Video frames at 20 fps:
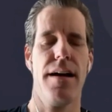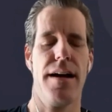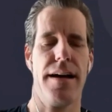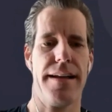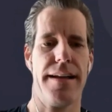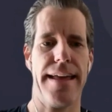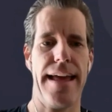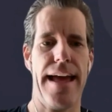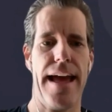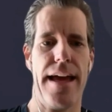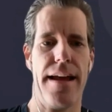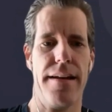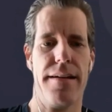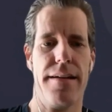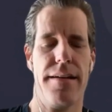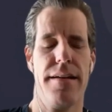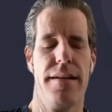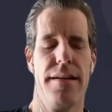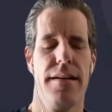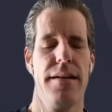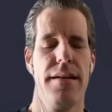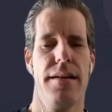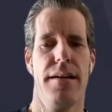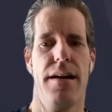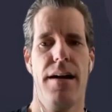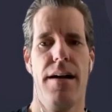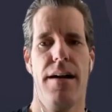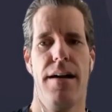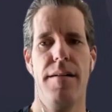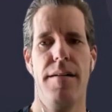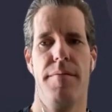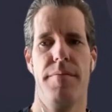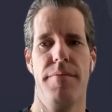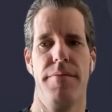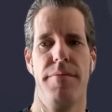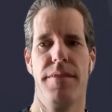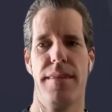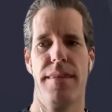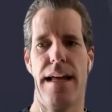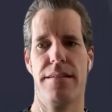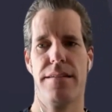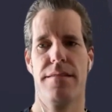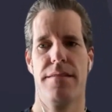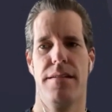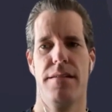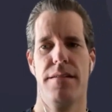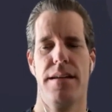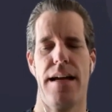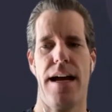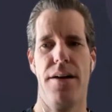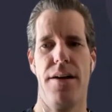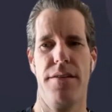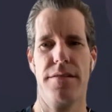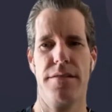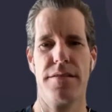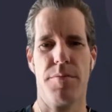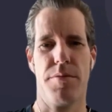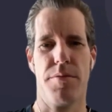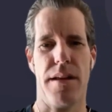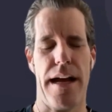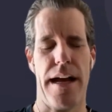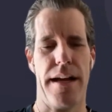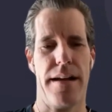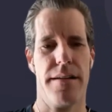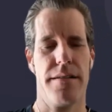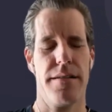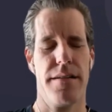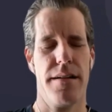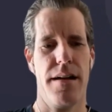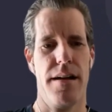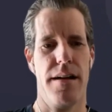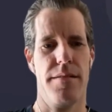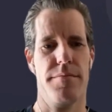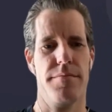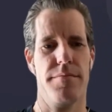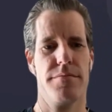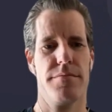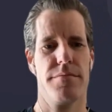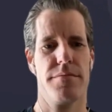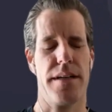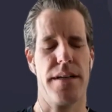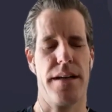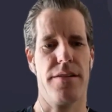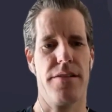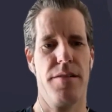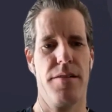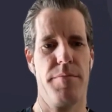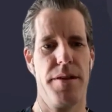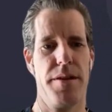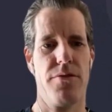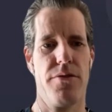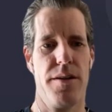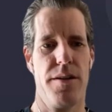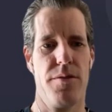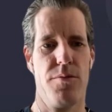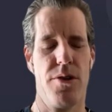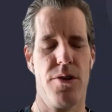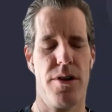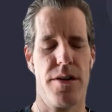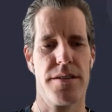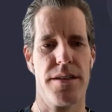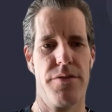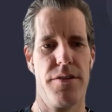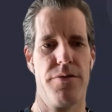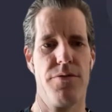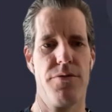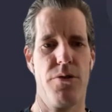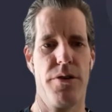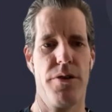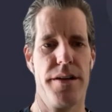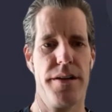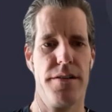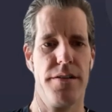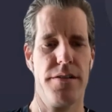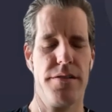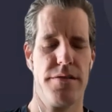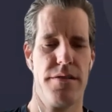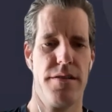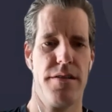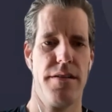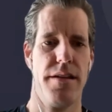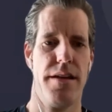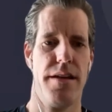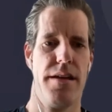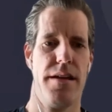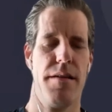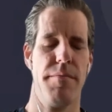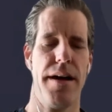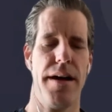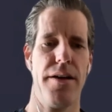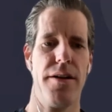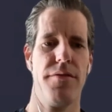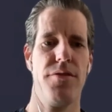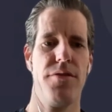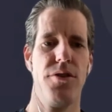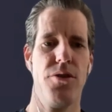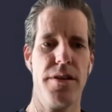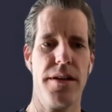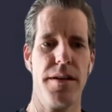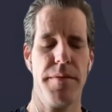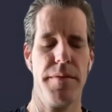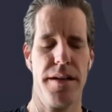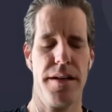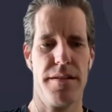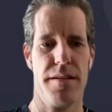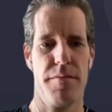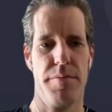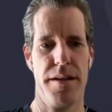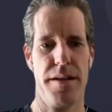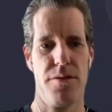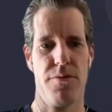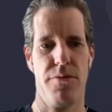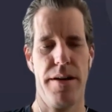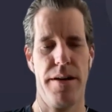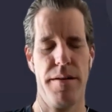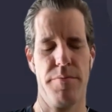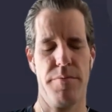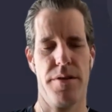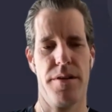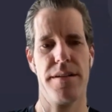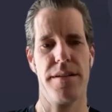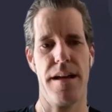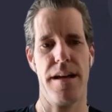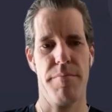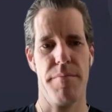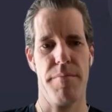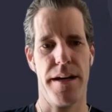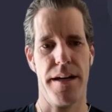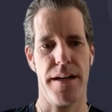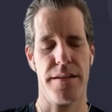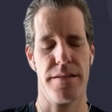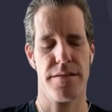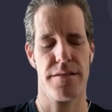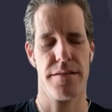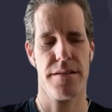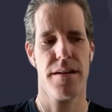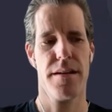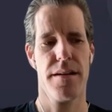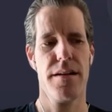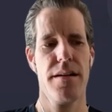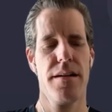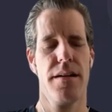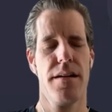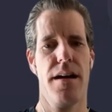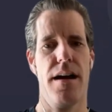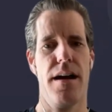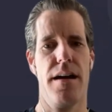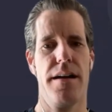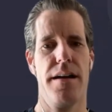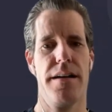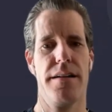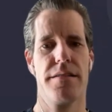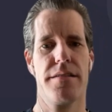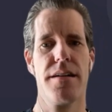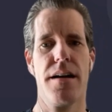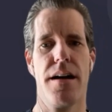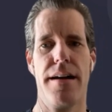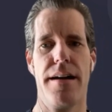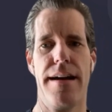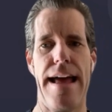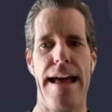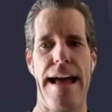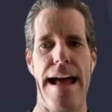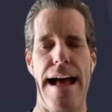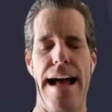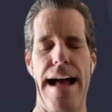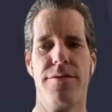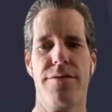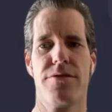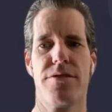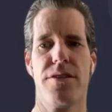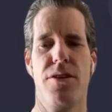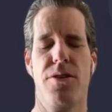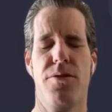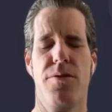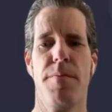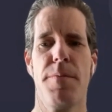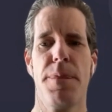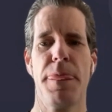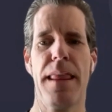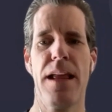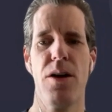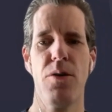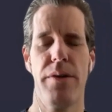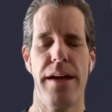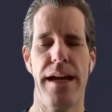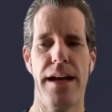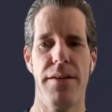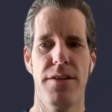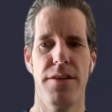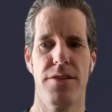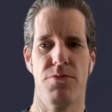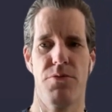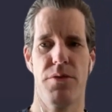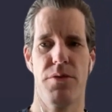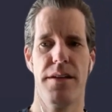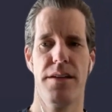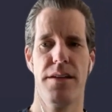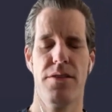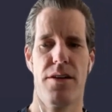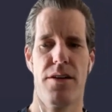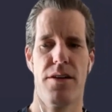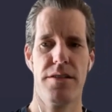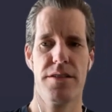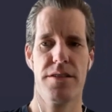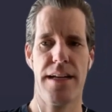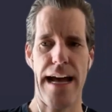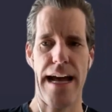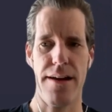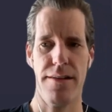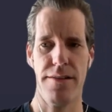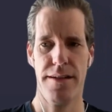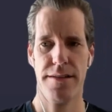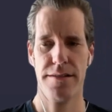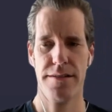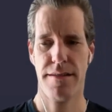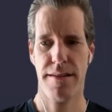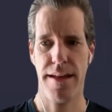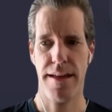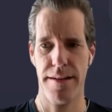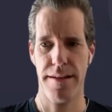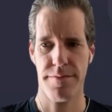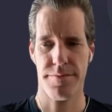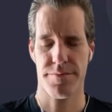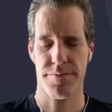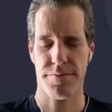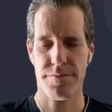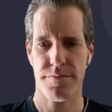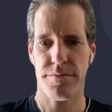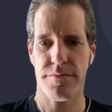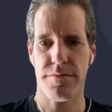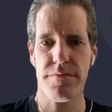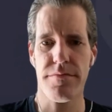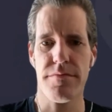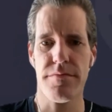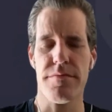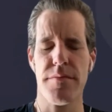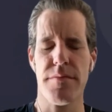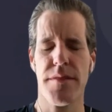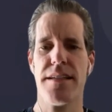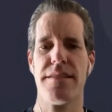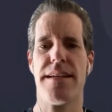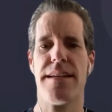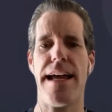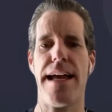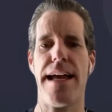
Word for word: again. Um, that's the, how the supply um, cycle of Bitcoin works. Every four years, the amount of newly minted Bitcoin per 10 minutes uh, is cut in half. So we have this really large catalyst that is